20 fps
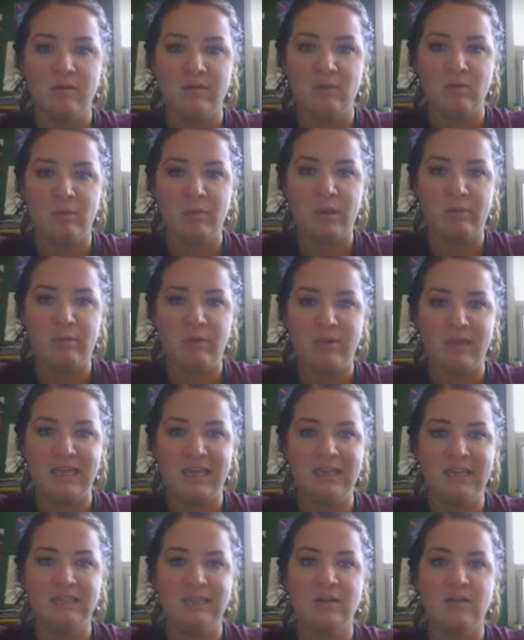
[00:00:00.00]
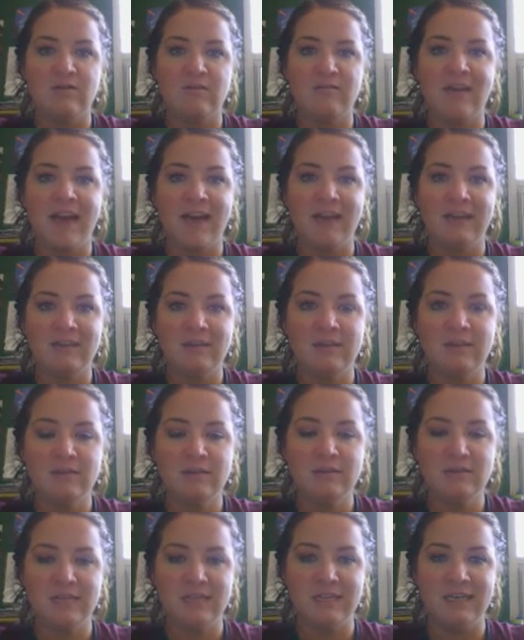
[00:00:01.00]
Remember, these are
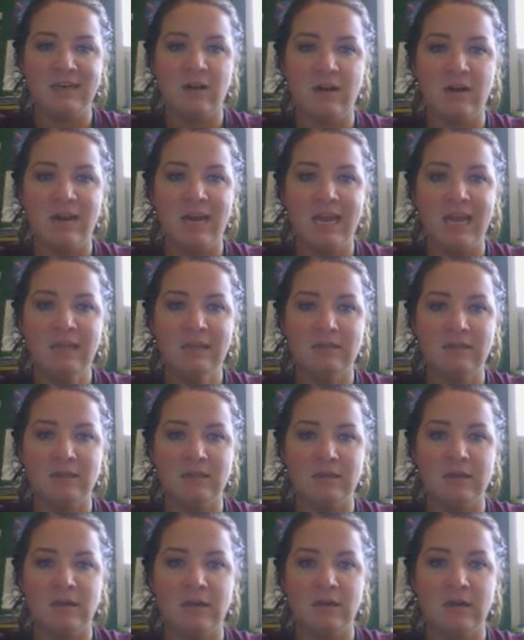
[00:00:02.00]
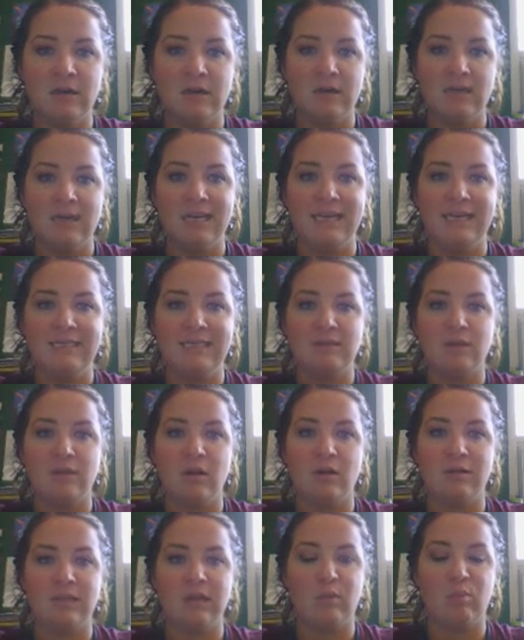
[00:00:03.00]
factors and our answer is
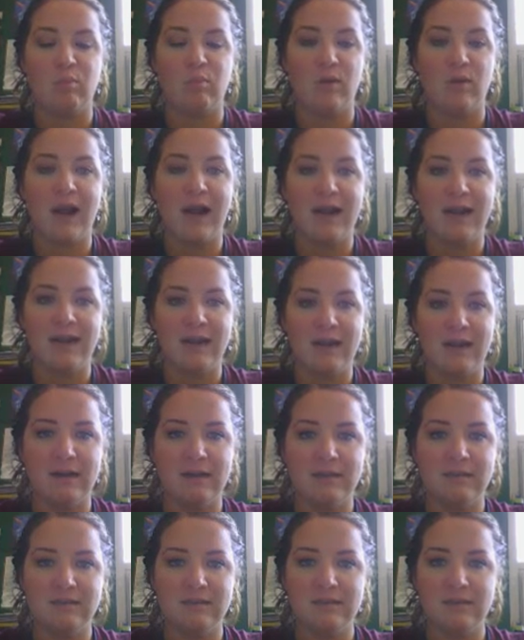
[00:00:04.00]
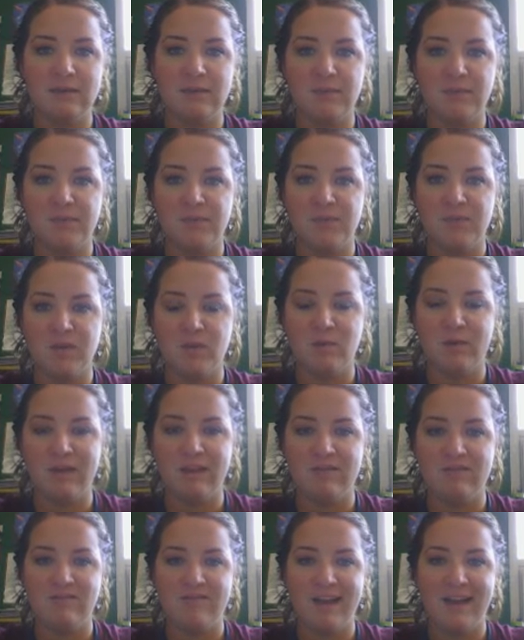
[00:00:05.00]
called a product. We
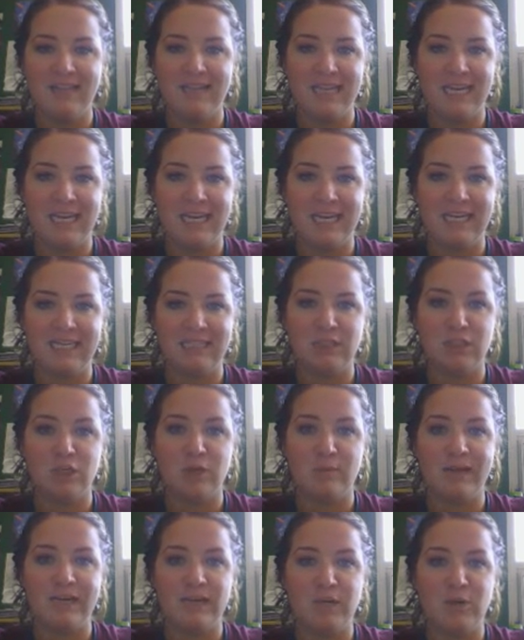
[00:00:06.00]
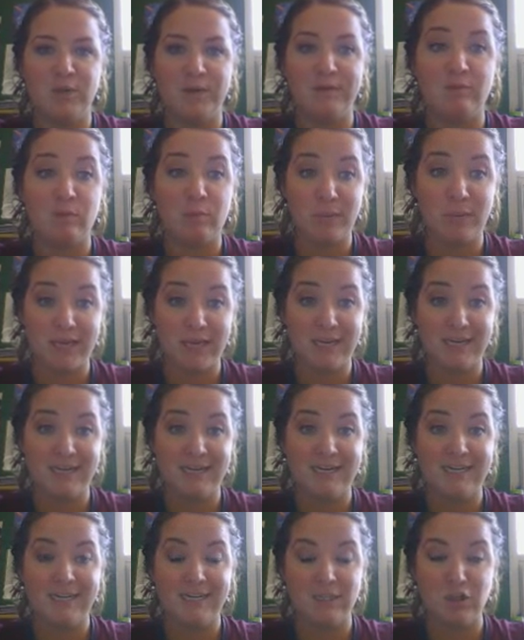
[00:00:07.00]
can find that answer by doing
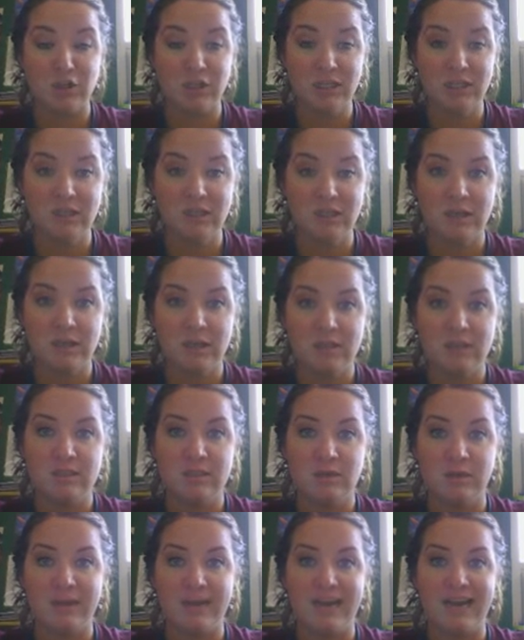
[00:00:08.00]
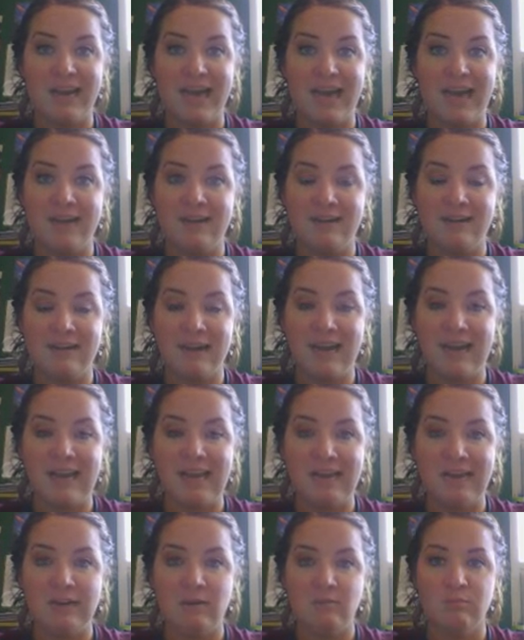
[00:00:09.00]
repeated addition. So we could add
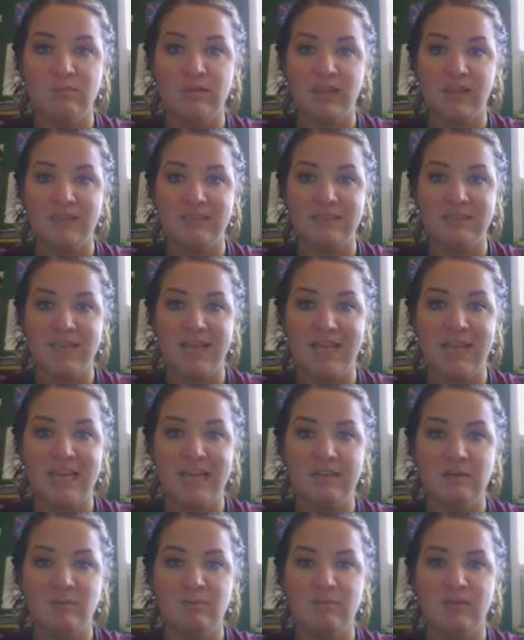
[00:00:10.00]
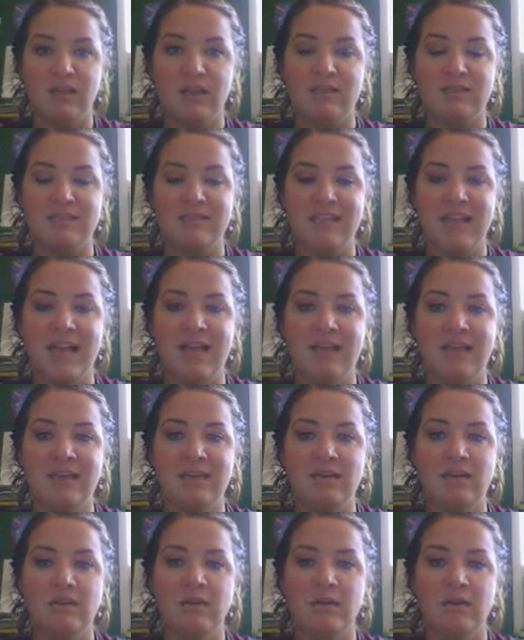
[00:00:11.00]
9 plus 9 plus 9.